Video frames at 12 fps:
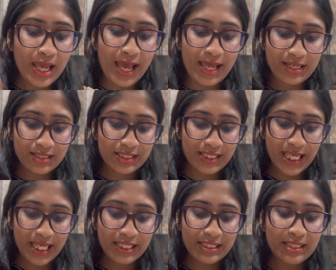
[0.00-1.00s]
and it
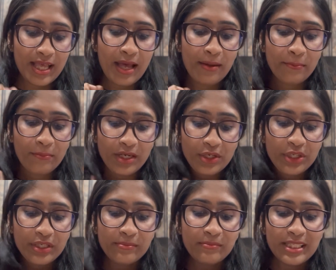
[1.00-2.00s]
says
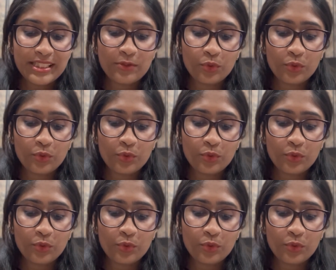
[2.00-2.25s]
Mariam is